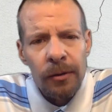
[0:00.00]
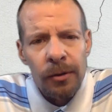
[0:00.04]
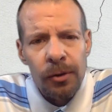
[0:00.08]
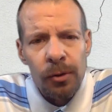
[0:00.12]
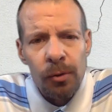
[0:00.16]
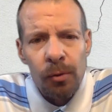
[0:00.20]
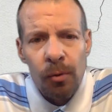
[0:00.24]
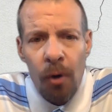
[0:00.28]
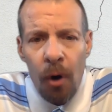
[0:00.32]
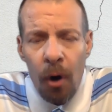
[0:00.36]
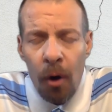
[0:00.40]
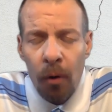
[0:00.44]

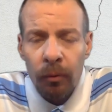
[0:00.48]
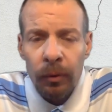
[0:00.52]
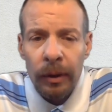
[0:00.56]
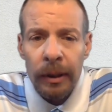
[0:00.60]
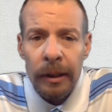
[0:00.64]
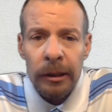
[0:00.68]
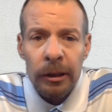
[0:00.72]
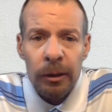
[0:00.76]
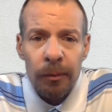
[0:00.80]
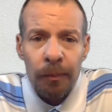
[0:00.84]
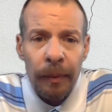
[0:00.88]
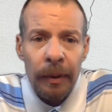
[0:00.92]
to
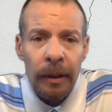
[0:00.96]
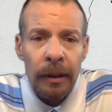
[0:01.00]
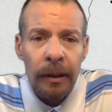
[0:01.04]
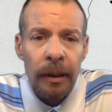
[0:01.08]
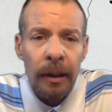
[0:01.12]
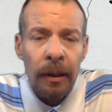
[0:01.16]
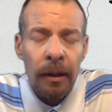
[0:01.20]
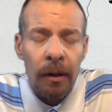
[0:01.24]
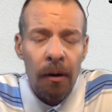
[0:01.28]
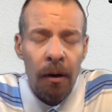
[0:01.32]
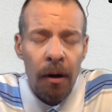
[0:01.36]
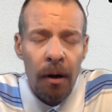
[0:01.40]
only
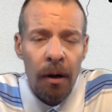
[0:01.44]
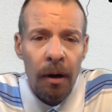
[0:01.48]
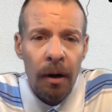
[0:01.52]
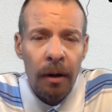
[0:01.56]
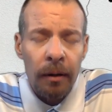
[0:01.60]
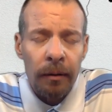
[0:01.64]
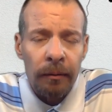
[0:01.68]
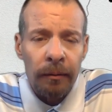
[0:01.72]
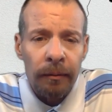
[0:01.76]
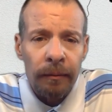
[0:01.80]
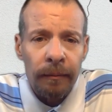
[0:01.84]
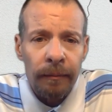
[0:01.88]
speaking
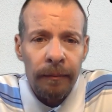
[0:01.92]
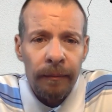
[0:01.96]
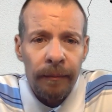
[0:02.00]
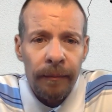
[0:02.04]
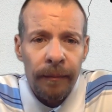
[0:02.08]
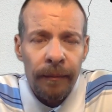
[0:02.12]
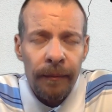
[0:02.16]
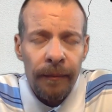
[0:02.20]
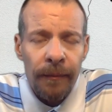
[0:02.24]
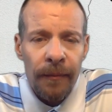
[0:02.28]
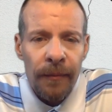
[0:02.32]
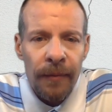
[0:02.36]
on
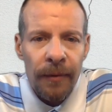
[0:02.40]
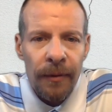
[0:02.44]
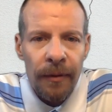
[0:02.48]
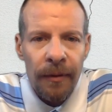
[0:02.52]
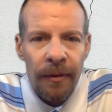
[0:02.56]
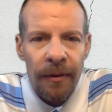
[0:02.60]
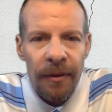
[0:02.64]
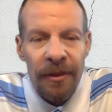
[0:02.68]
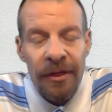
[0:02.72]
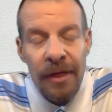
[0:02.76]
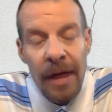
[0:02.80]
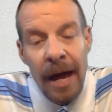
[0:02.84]

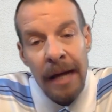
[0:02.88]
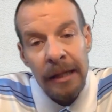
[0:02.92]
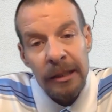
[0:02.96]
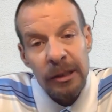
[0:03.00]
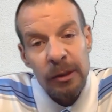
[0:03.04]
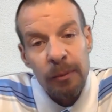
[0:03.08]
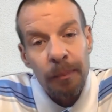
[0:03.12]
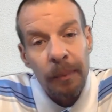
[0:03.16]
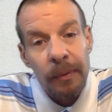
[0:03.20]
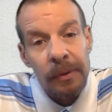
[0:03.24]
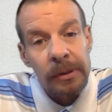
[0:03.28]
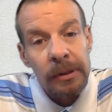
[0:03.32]
that
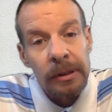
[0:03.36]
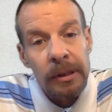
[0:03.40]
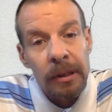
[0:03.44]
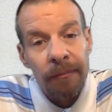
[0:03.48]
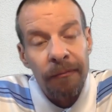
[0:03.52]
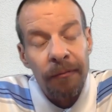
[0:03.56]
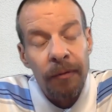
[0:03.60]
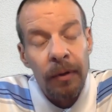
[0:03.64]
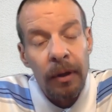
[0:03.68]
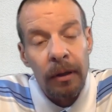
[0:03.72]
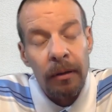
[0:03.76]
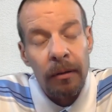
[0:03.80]

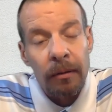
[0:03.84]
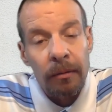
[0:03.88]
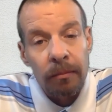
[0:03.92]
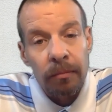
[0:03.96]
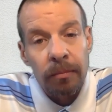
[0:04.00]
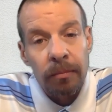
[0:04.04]
specific